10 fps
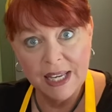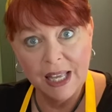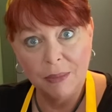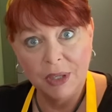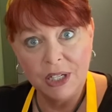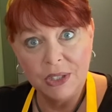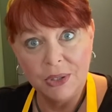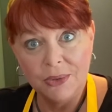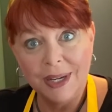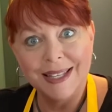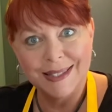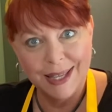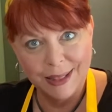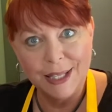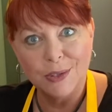thing I'm going to do is
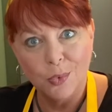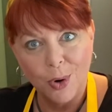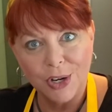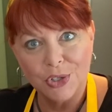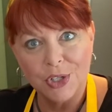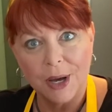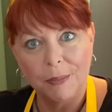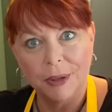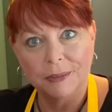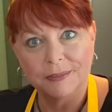get these washed up.